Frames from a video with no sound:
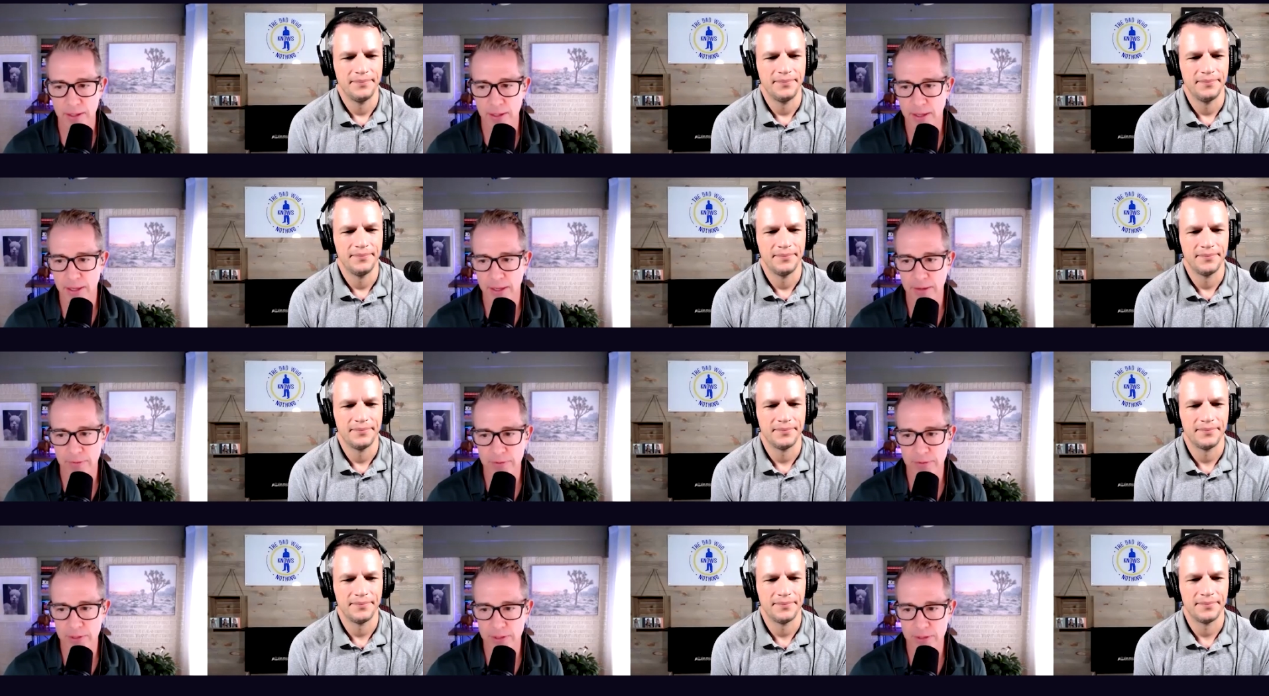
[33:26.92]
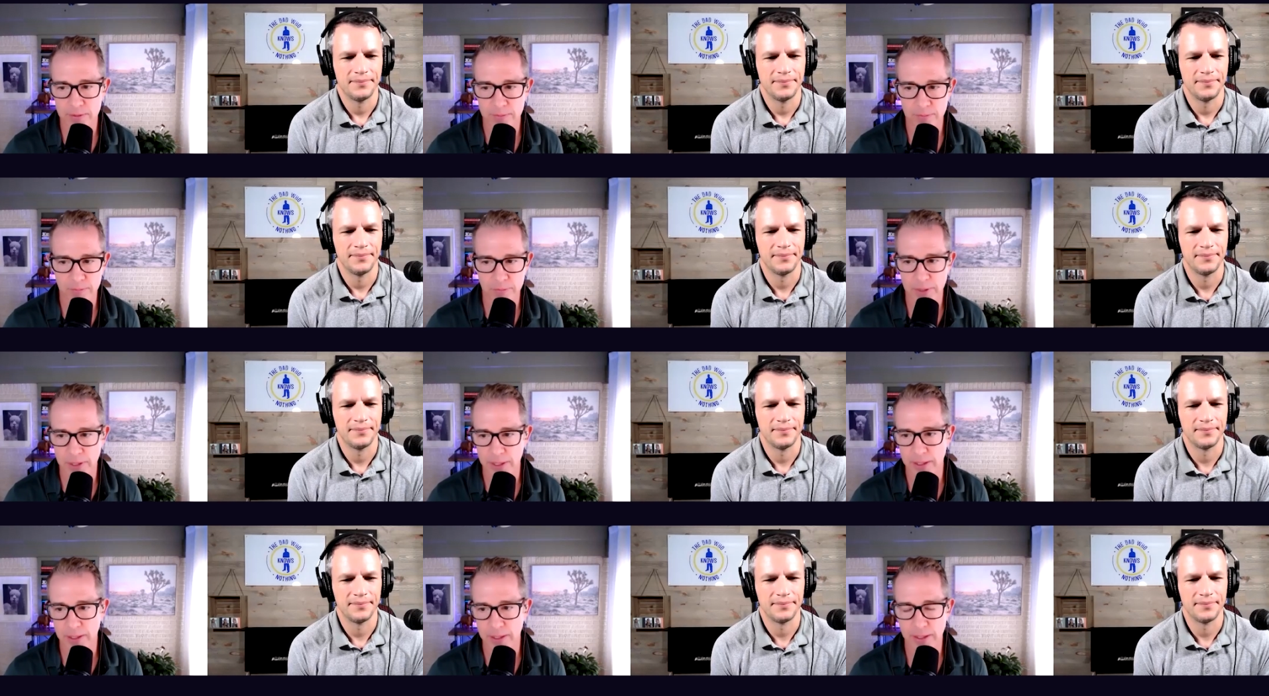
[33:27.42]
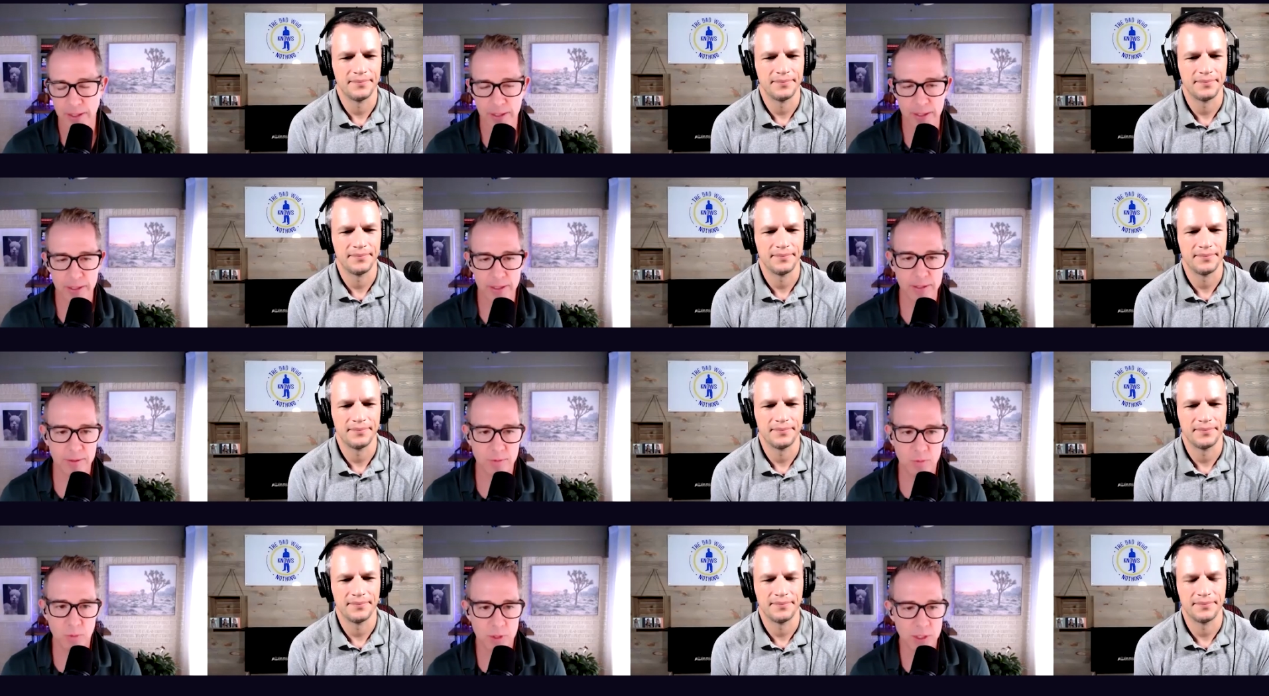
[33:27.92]
Speaker 1: have to be in
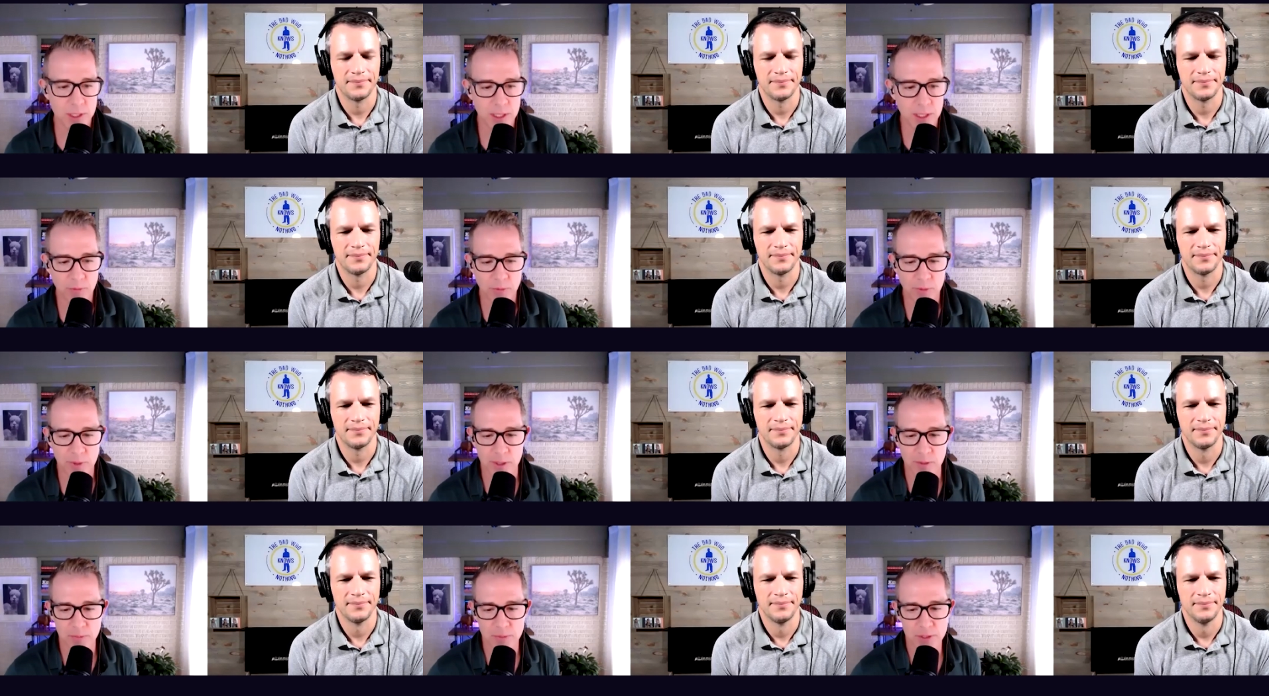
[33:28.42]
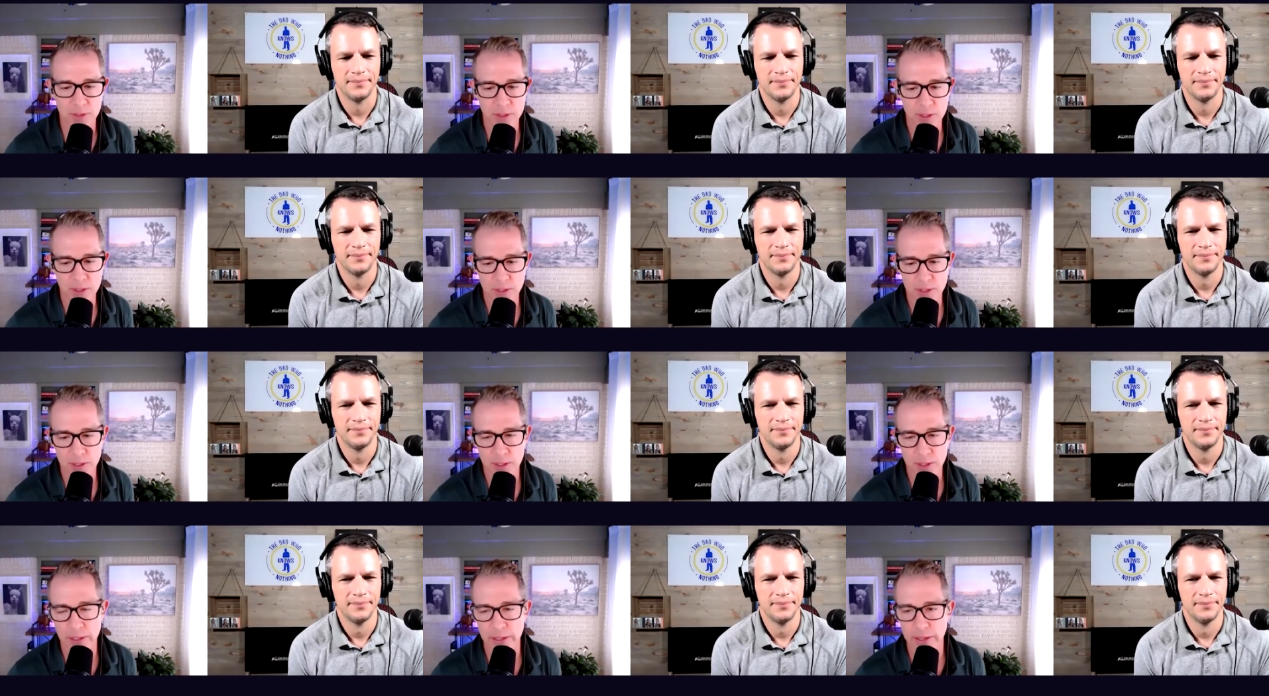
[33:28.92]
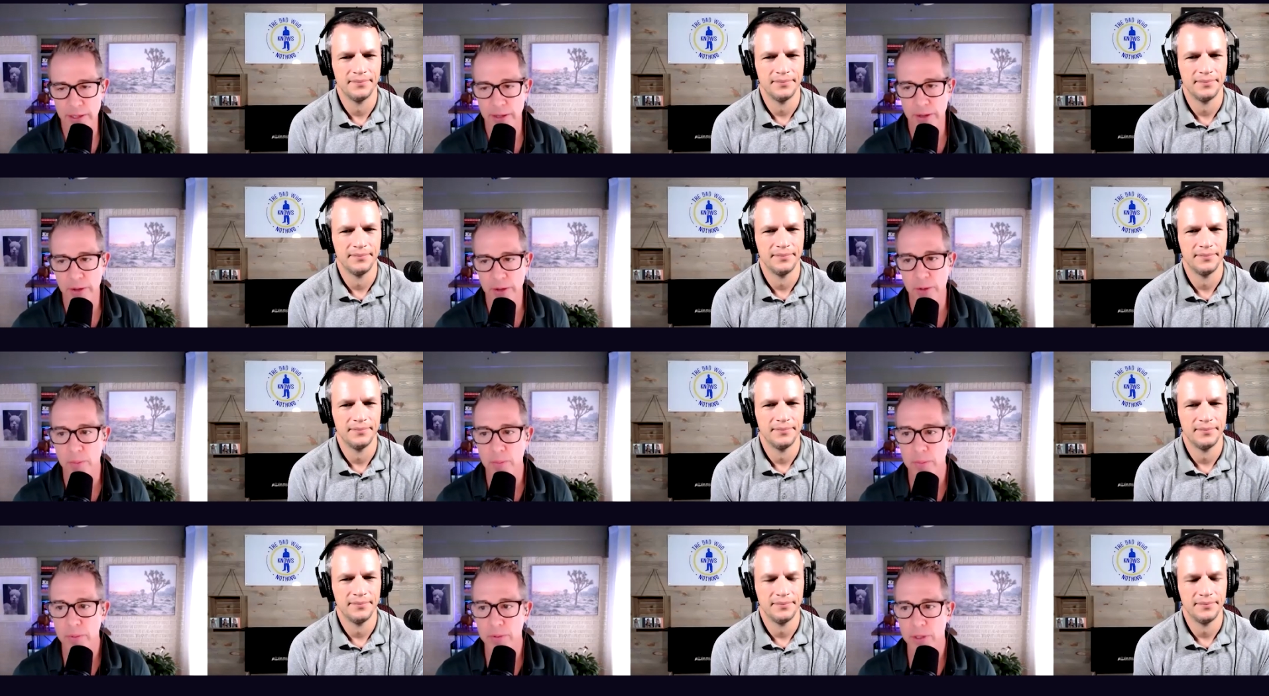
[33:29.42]
a specific position to
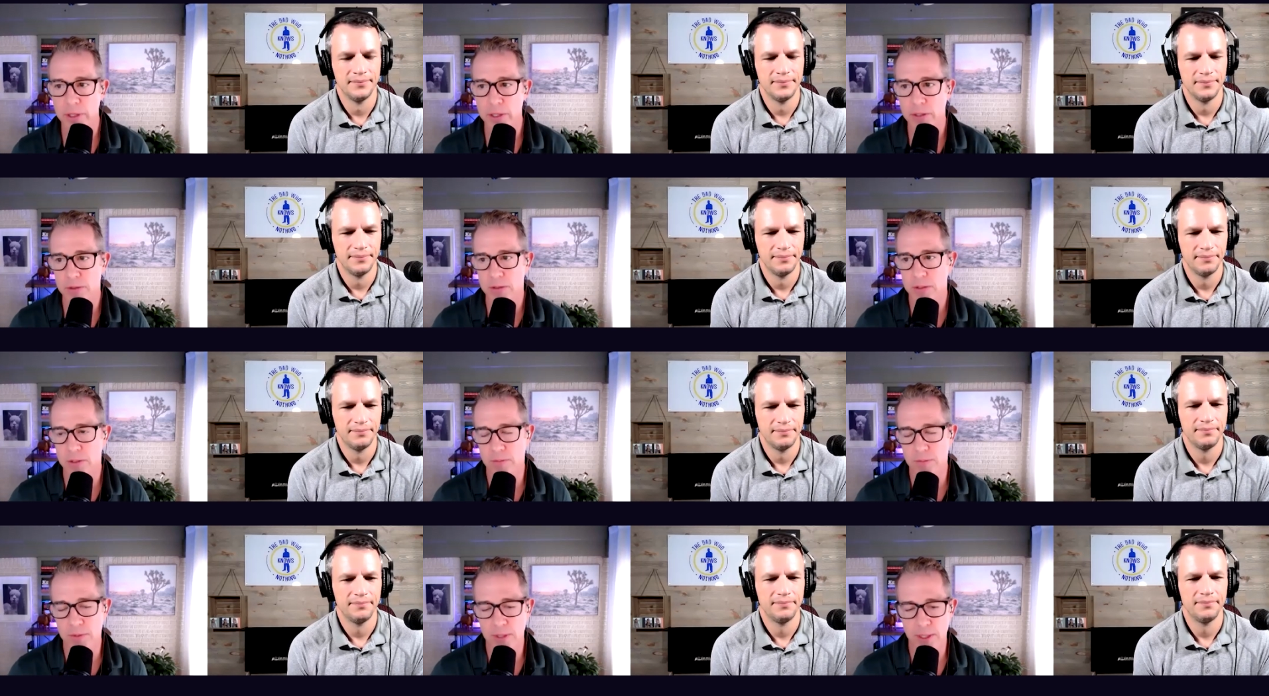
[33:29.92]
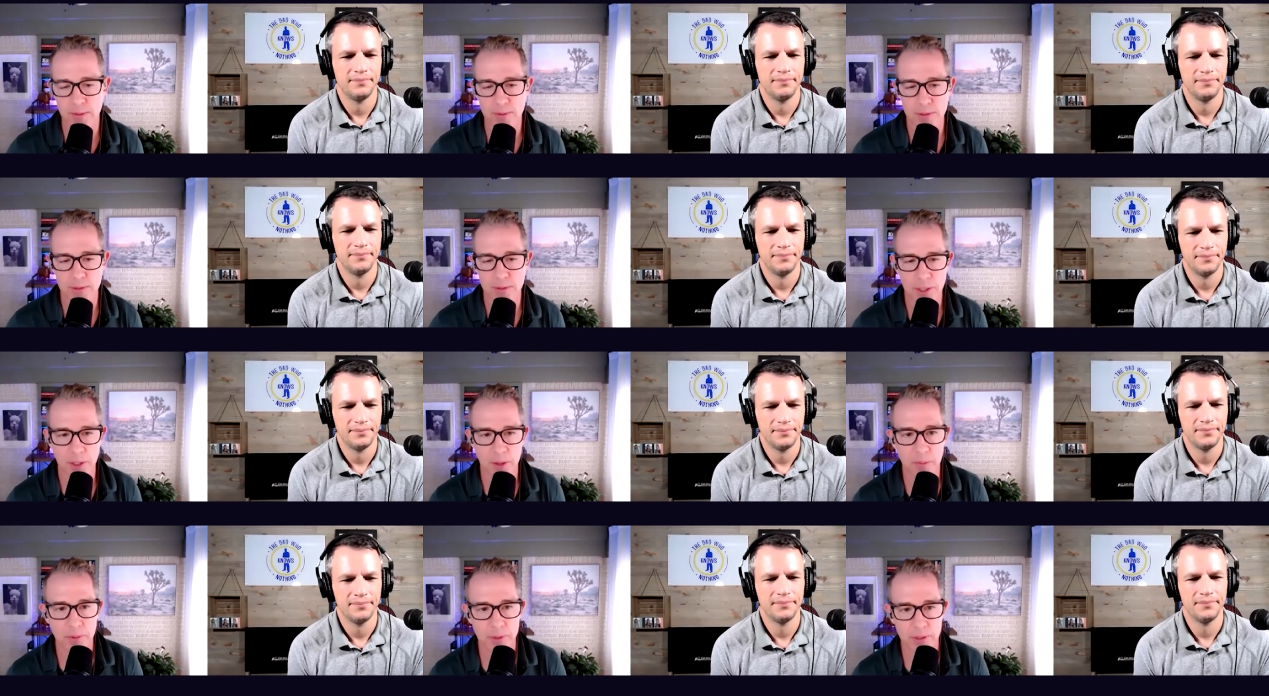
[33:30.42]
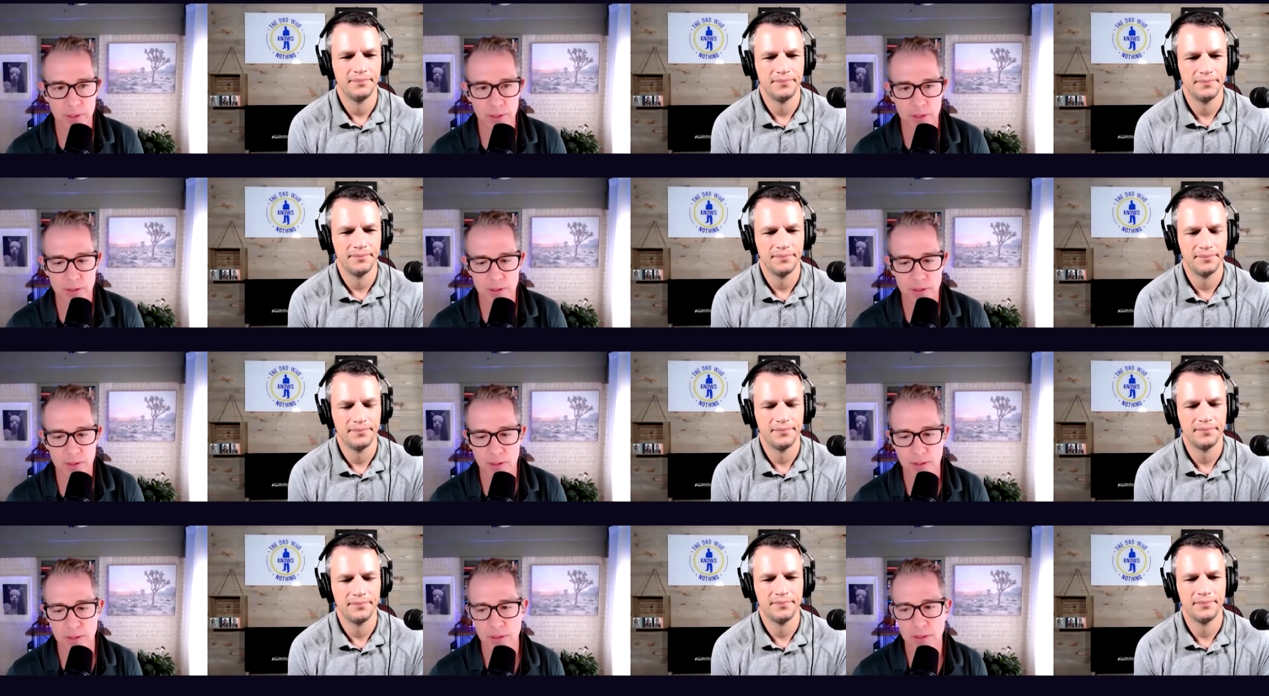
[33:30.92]
help. You know, sometimes helping
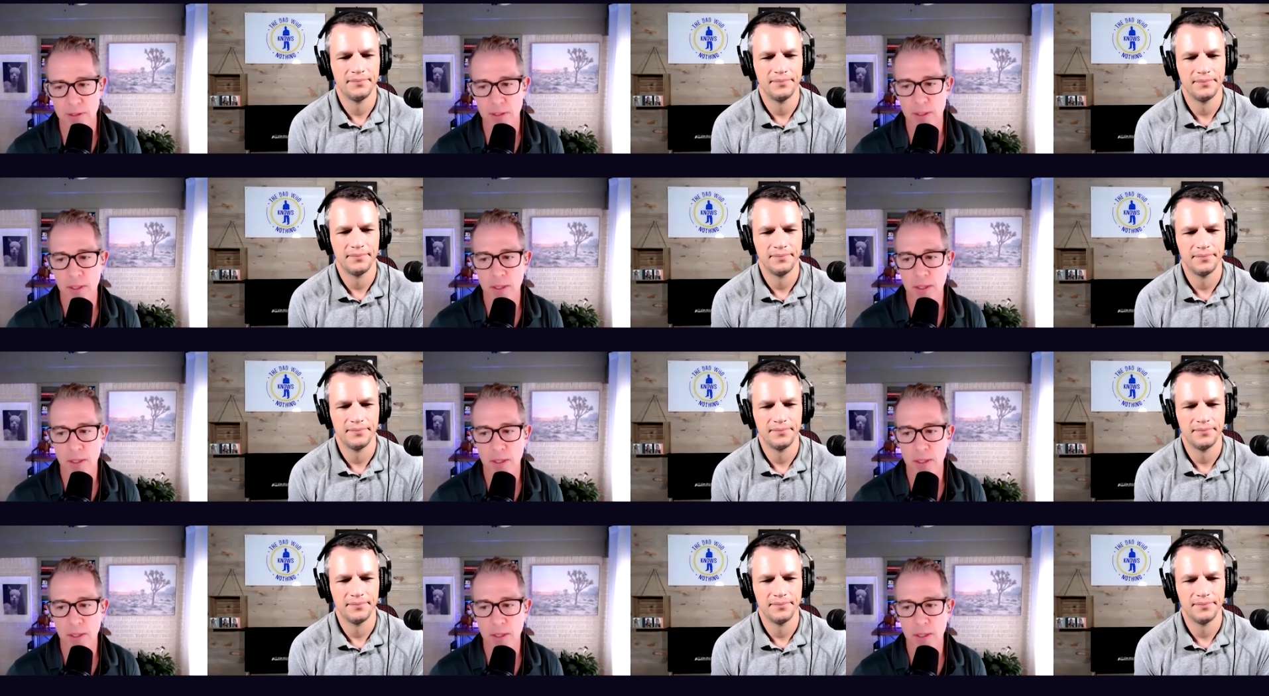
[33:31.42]
is just